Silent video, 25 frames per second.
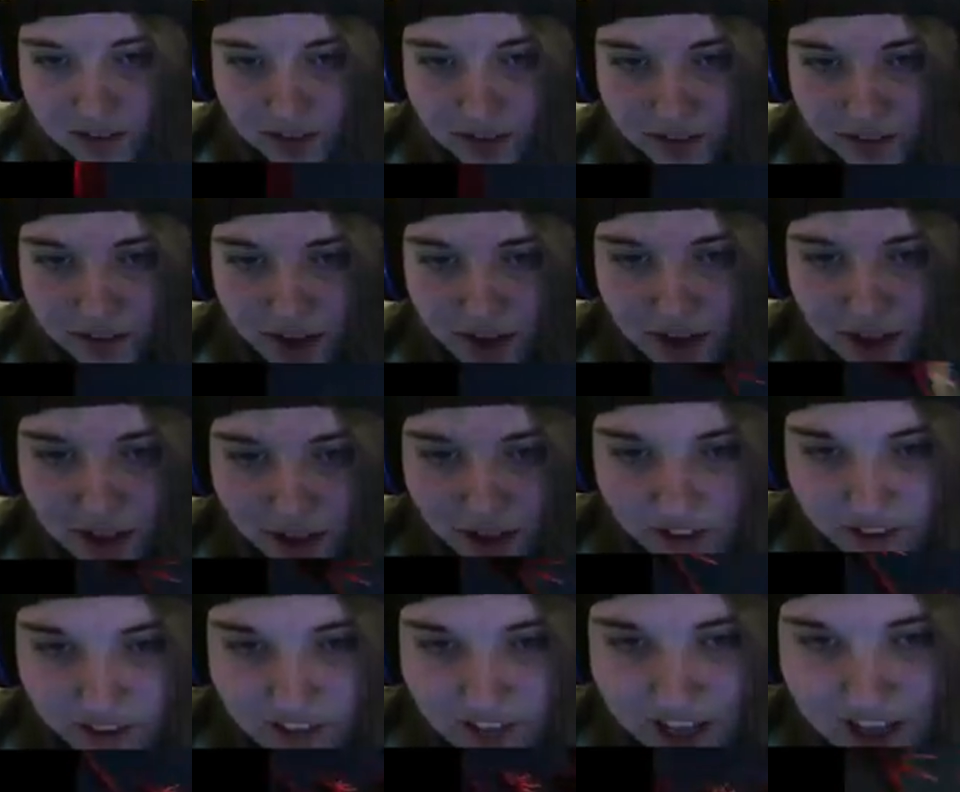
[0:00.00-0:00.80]
The
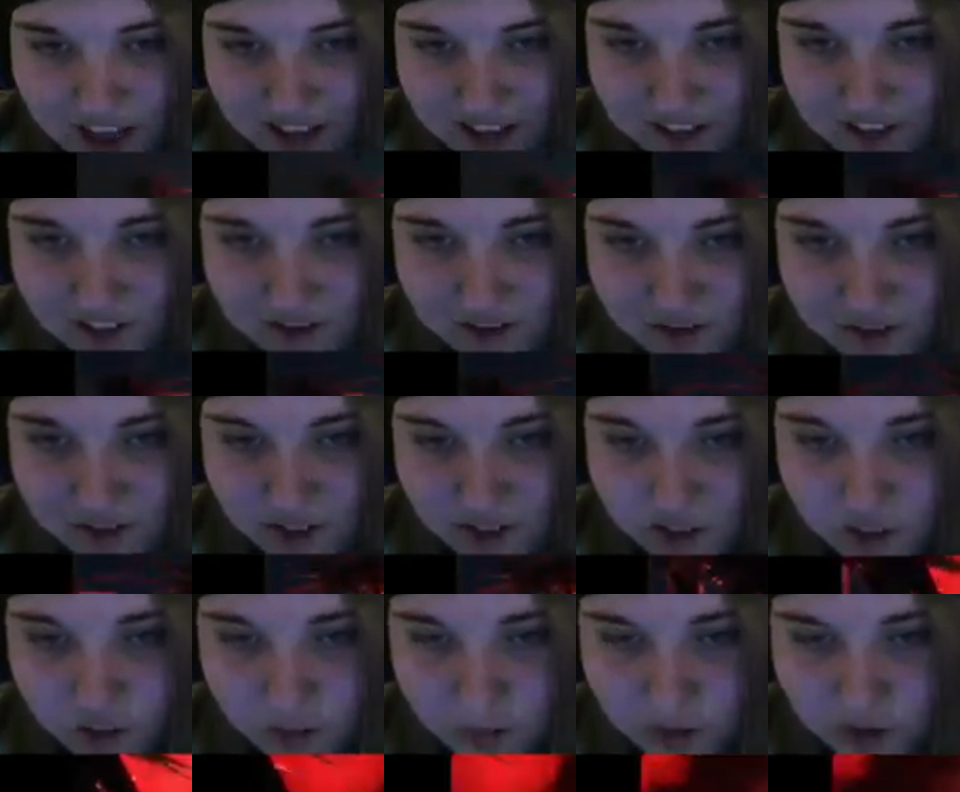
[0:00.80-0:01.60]
lag is real,
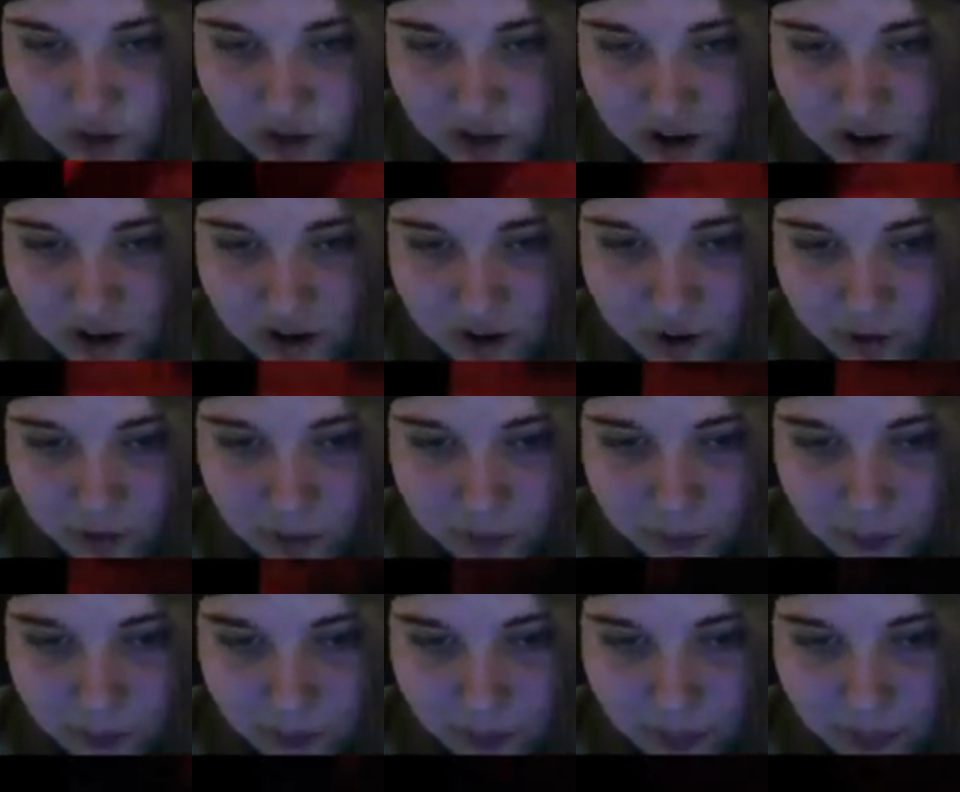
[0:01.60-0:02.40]
bro.
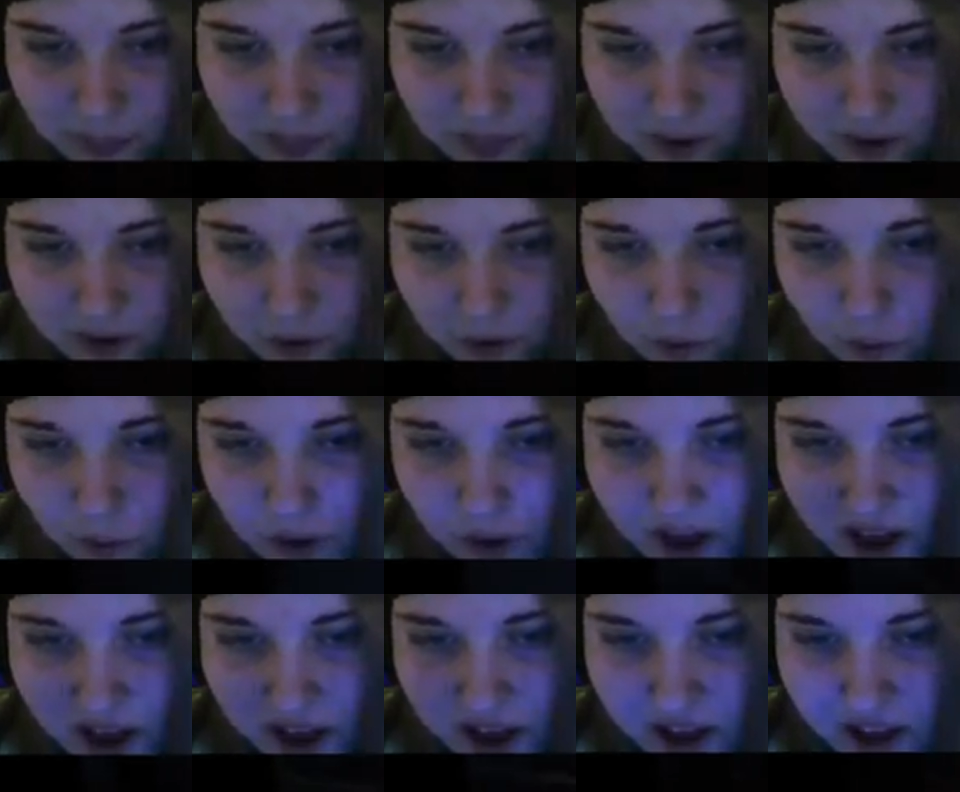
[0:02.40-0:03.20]

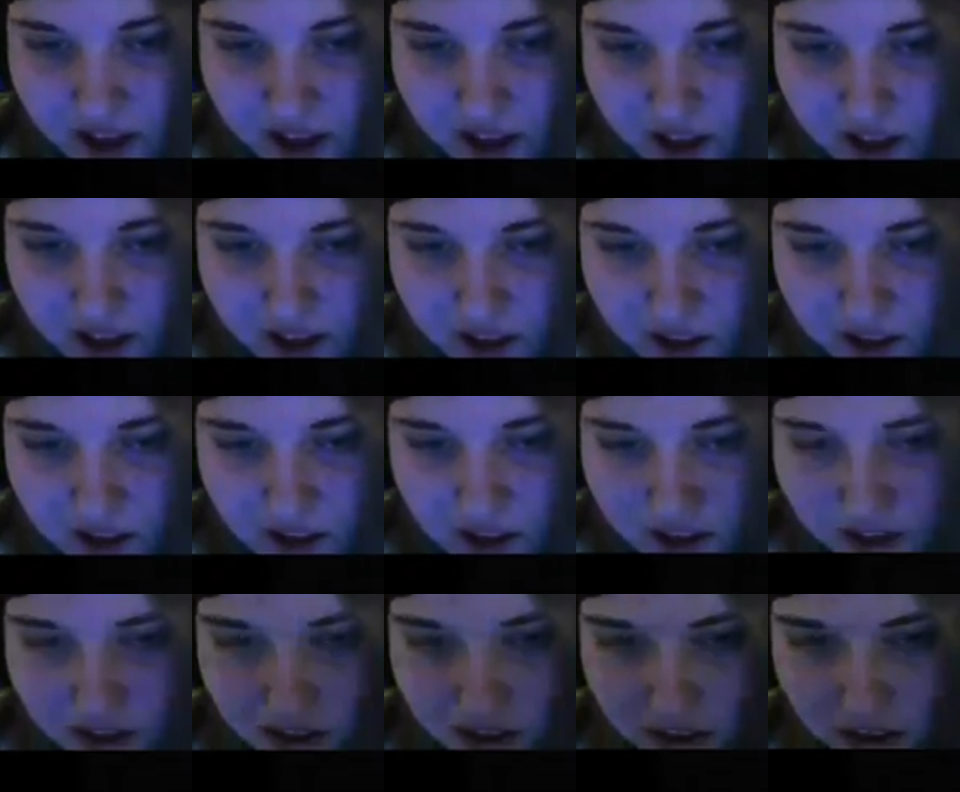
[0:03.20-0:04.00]
Wow.
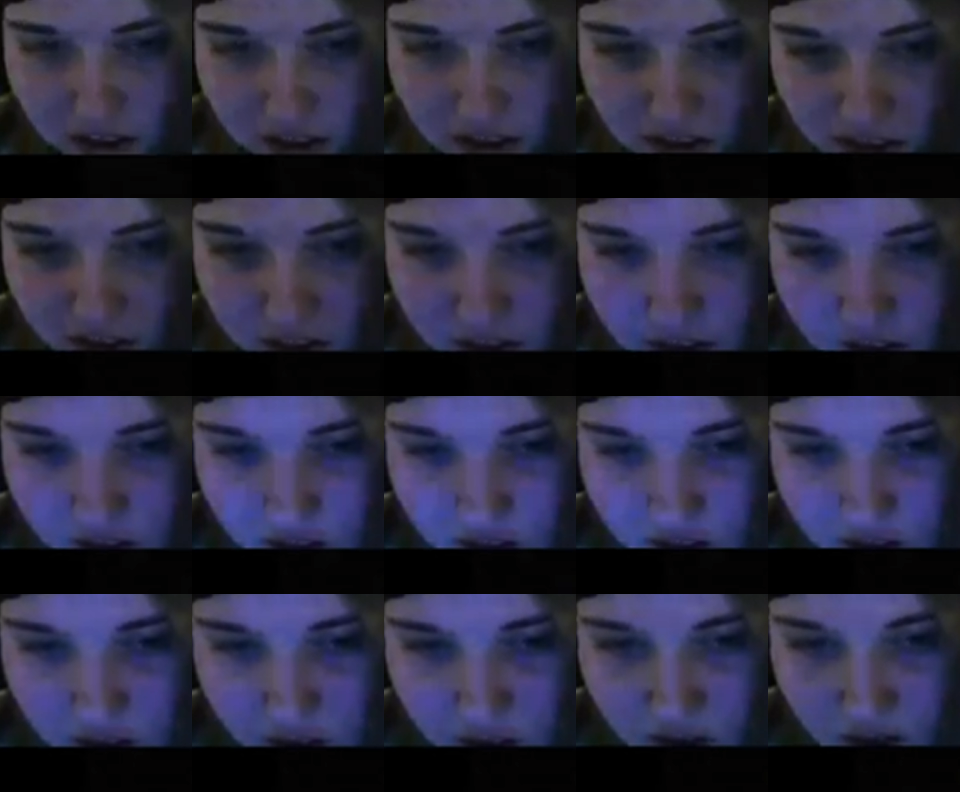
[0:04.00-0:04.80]
Here,
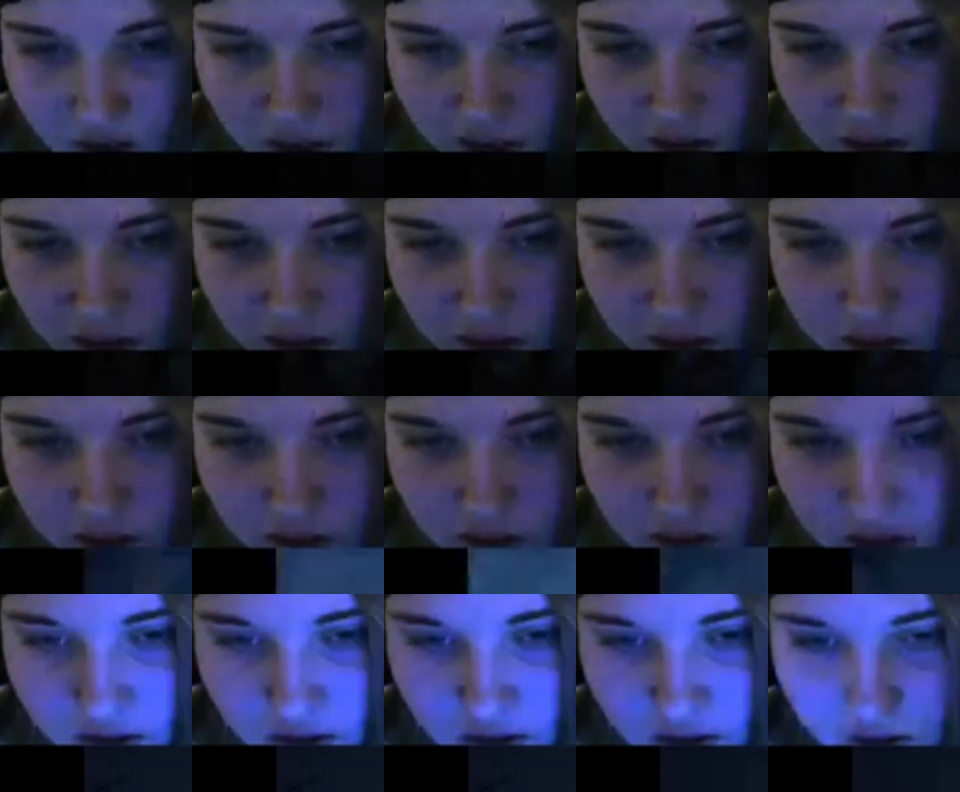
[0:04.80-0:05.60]
her
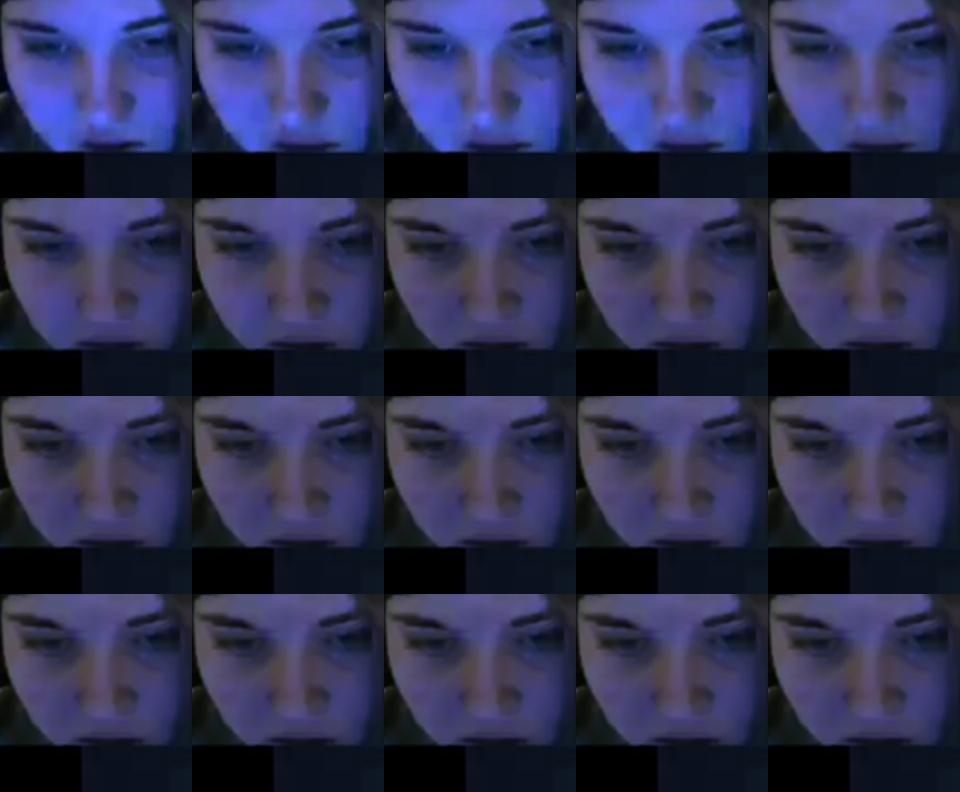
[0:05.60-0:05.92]
offspring